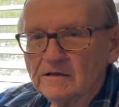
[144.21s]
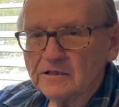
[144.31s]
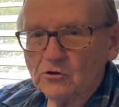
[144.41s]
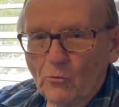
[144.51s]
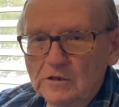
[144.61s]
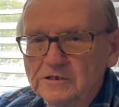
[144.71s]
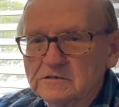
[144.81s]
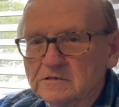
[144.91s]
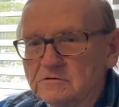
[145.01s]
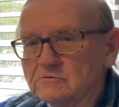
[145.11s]
you
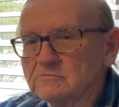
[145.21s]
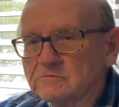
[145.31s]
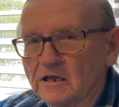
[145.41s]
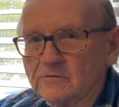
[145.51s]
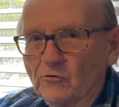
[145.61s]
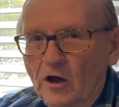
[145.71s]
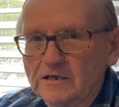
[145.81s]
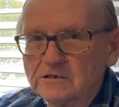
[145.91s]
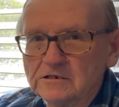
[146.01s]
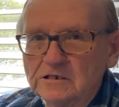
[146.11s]
wanted to take pride
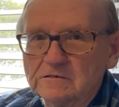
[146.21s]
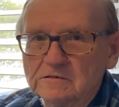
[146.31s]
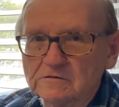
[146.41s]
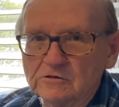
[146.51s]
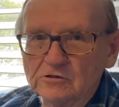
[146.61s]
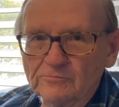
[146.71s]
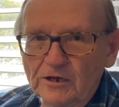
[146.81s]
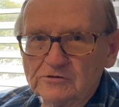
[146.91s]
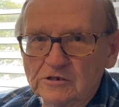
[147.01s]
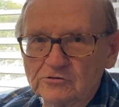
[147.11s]
in it, to do the
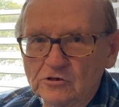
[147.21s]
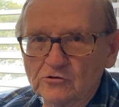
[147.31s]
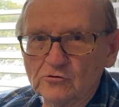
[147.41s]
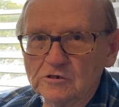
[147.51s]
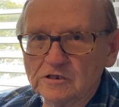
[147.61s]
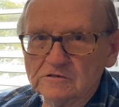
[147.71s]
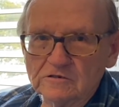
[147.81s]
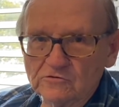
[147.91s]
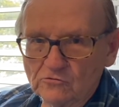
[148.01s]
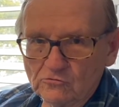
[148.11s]
best that you could, and to
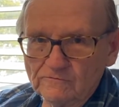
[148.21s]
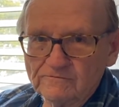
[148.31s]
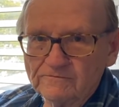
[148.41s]
serve.